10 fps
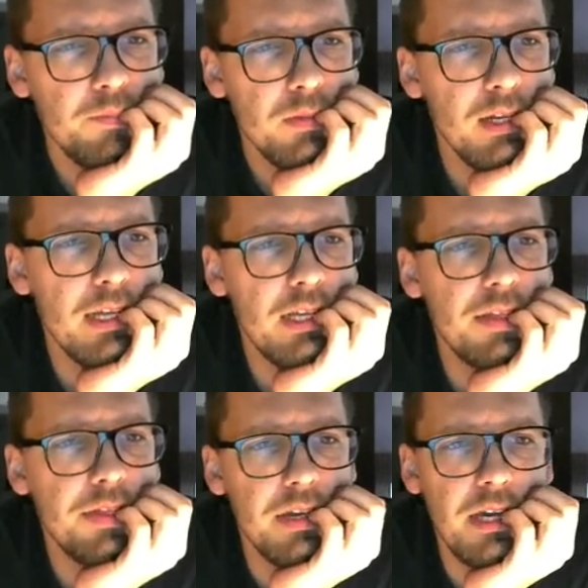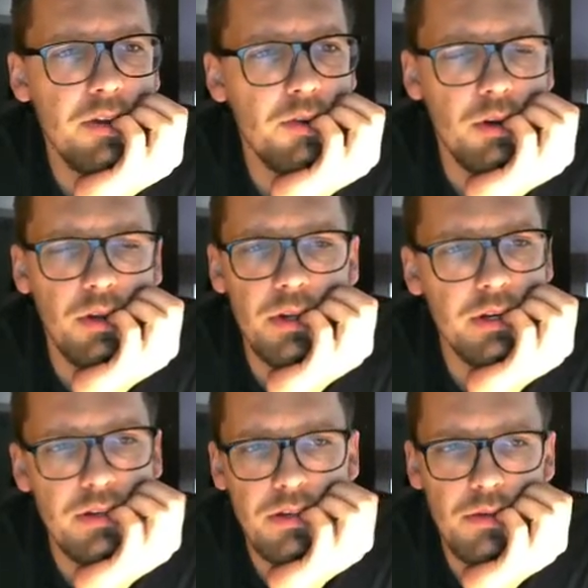Anything here, all you
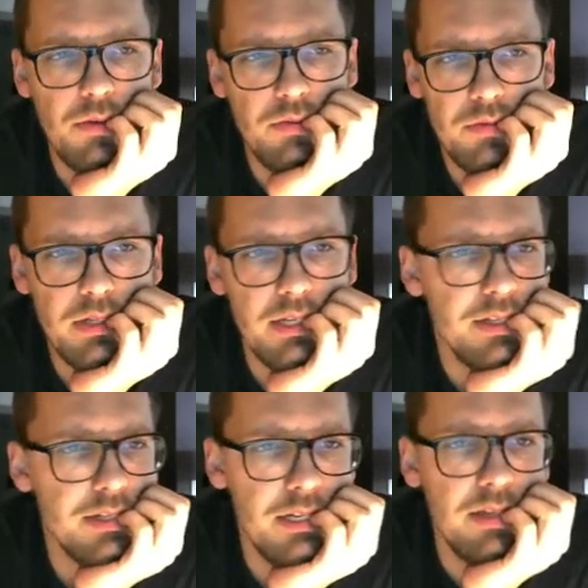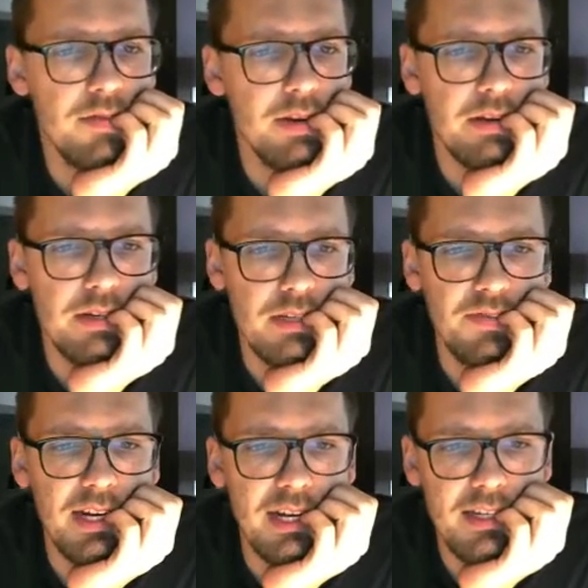can do is see the various
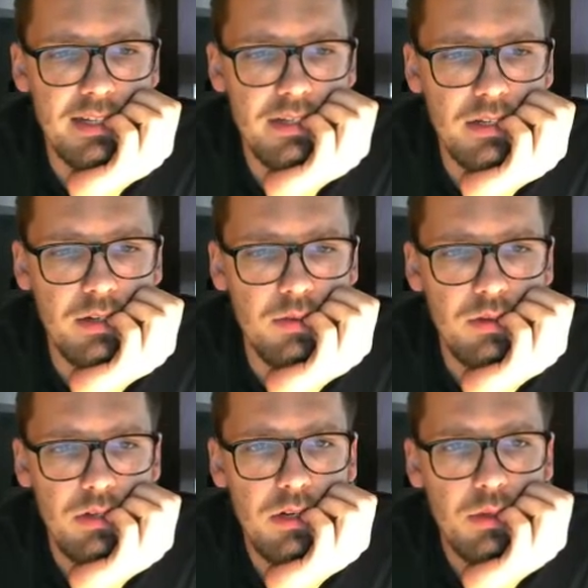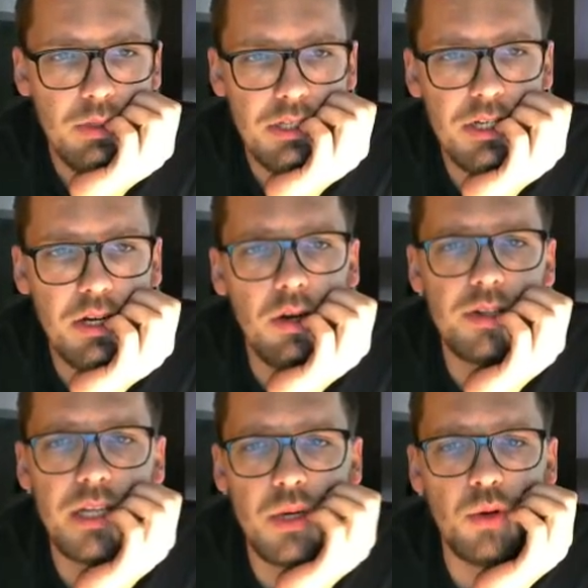effects. So, what's
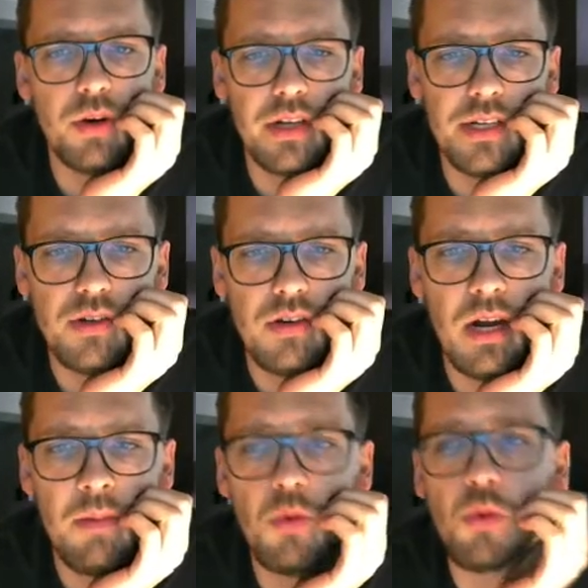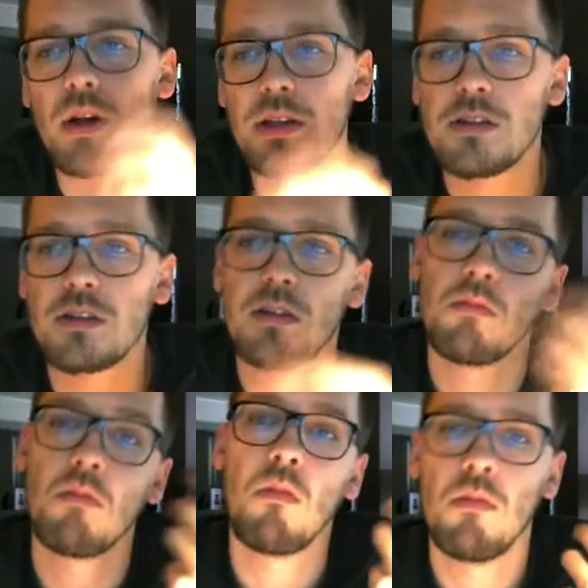causing organized crime, or what's
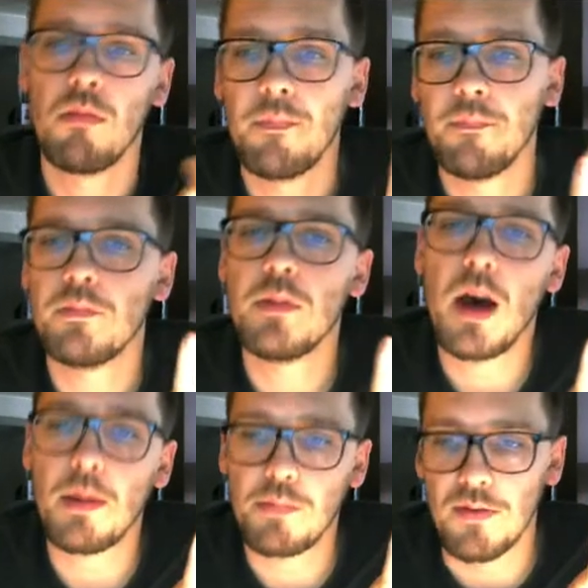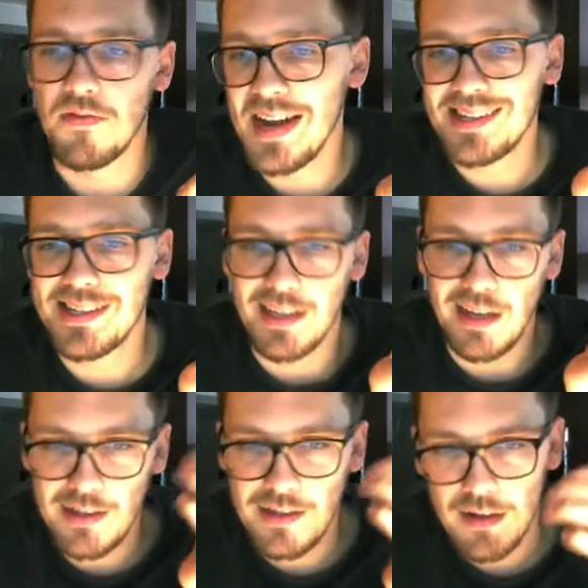not preventing
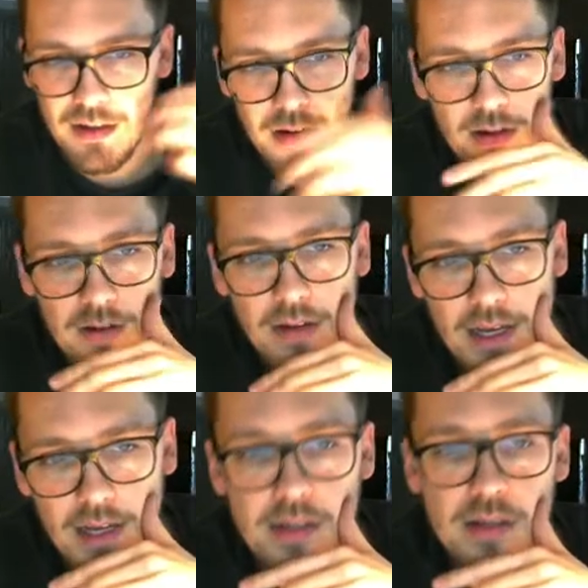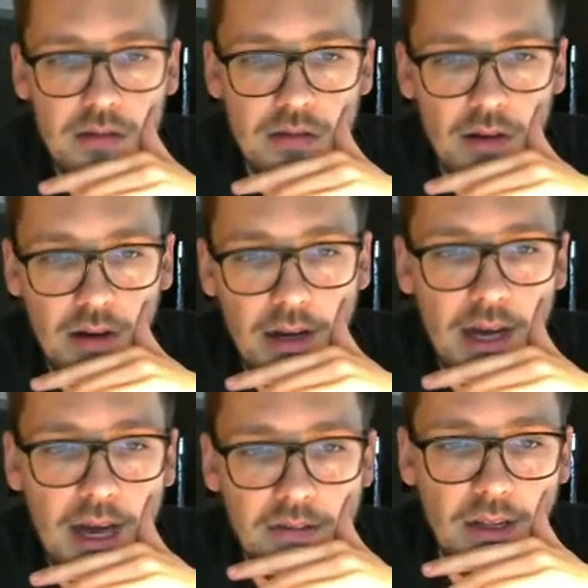it, is I
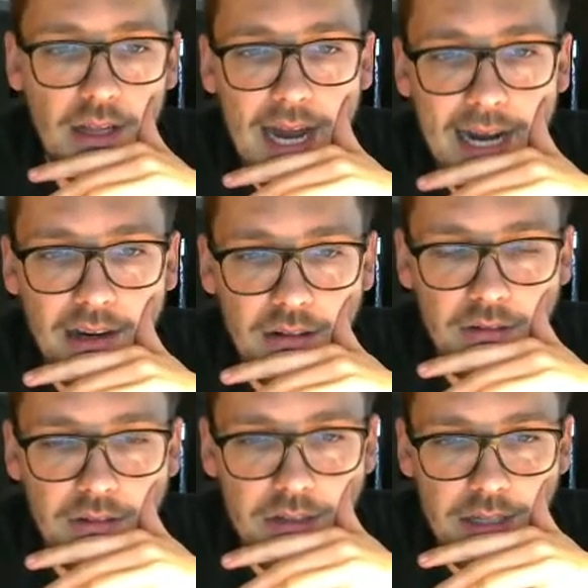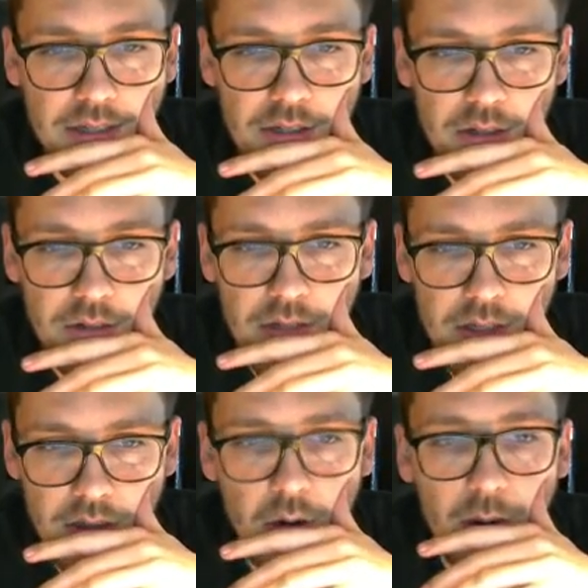have a lack of intelligence service.
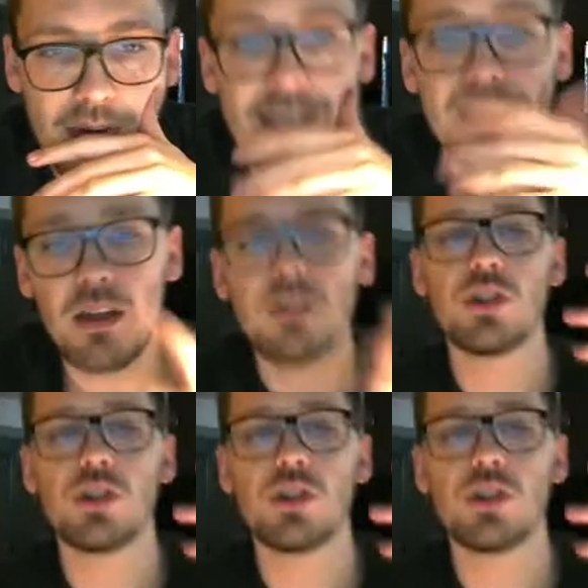No, intelligence